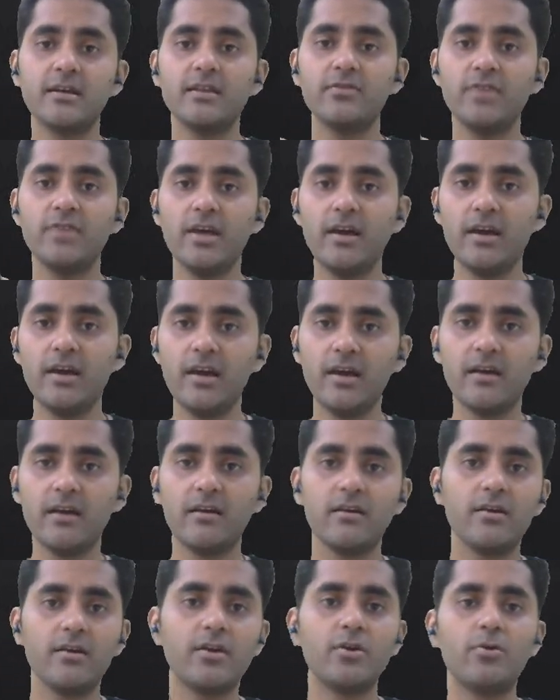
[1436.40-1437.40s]
the,
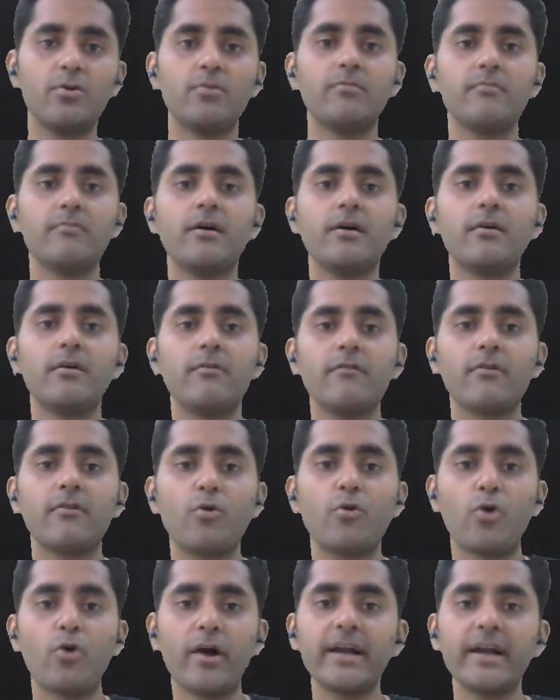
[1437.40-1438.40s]
you know,
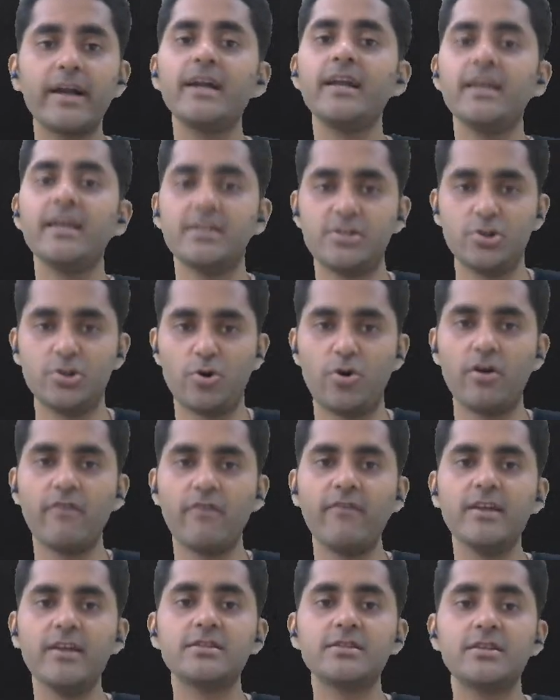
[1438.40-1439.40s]
quantities on
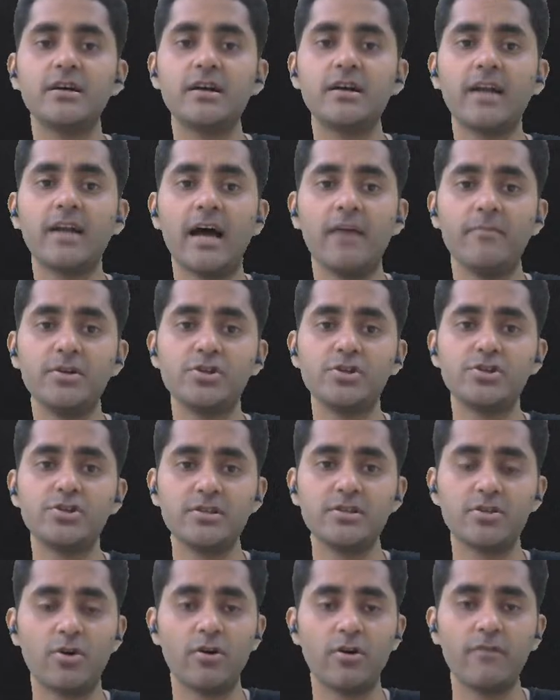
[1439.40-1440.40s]
which the
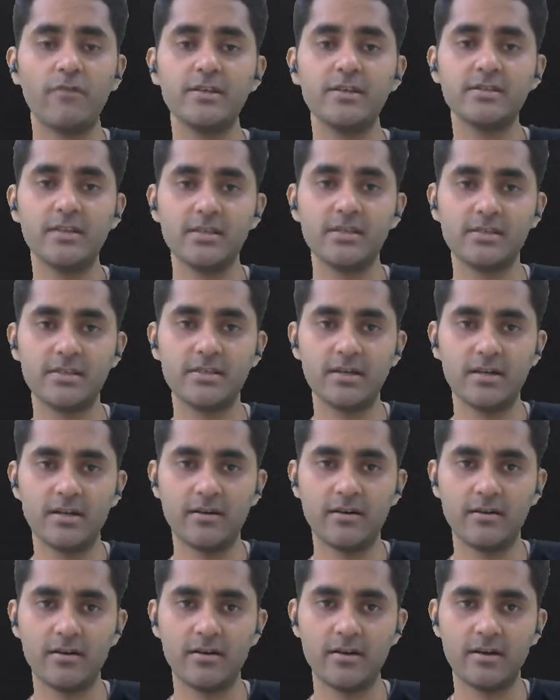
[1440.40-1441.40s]
dimensions on which this
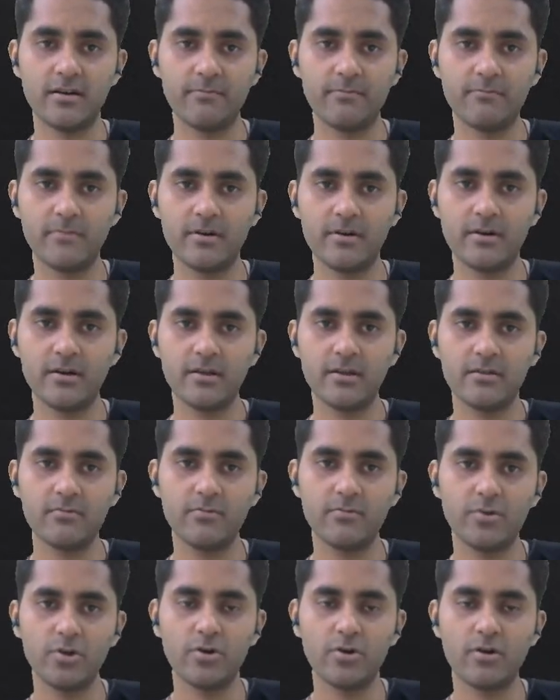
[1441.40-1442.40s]

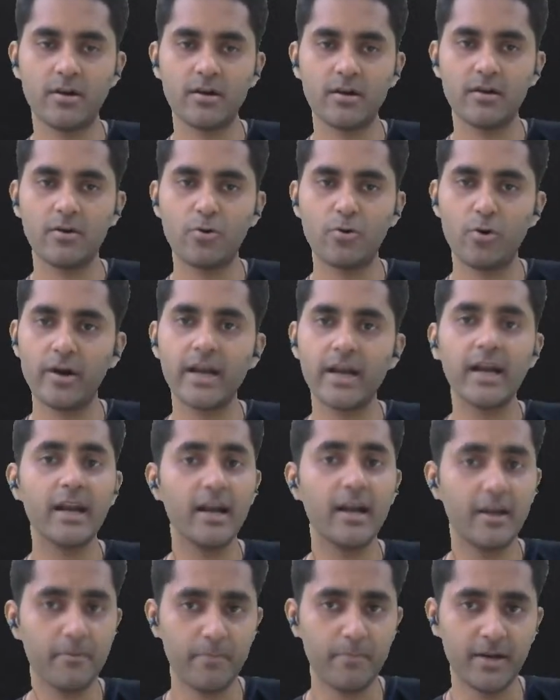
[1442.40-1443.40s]
your quantity
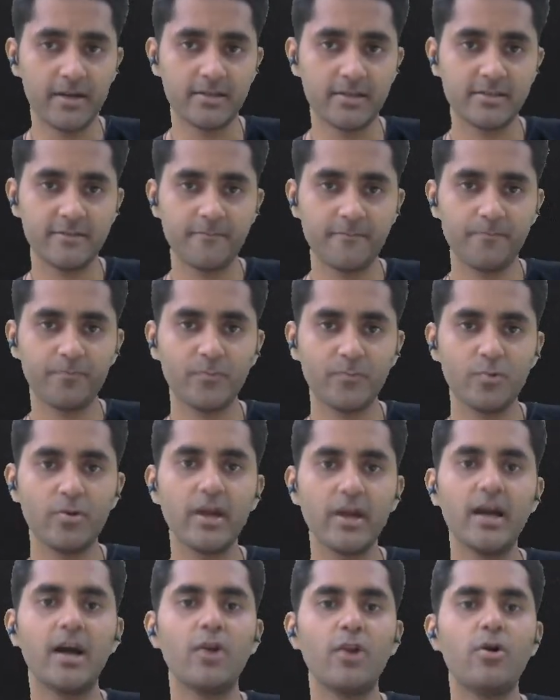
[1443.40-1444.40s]
depends,
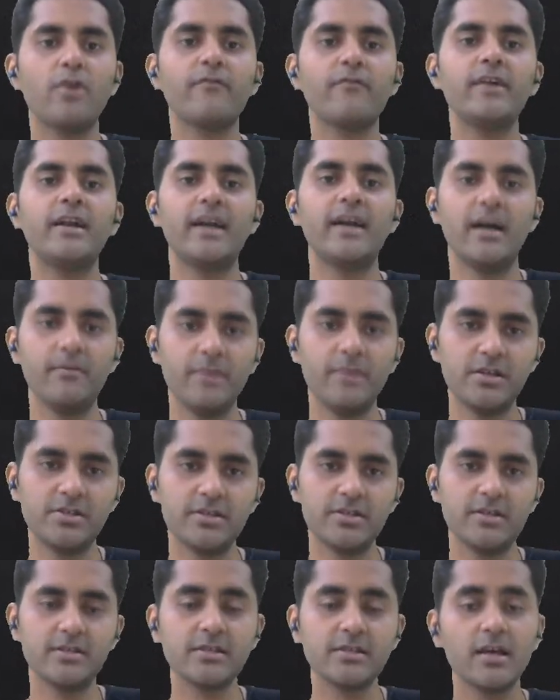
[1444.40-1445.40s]
okay, along with
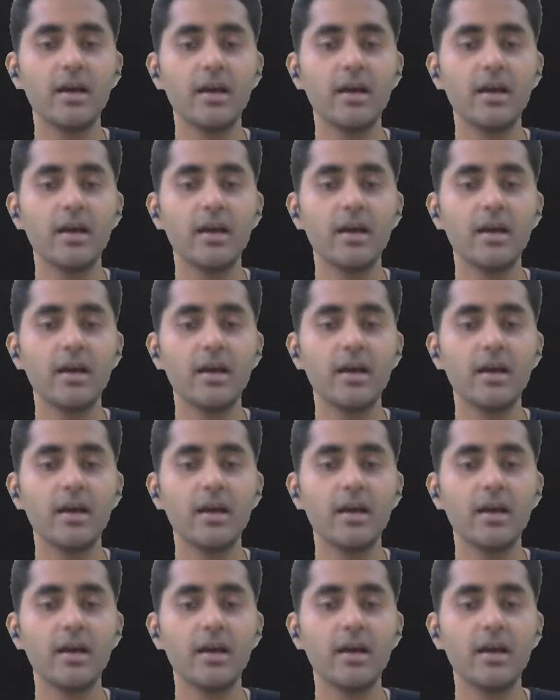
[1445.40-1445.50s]
dimensions,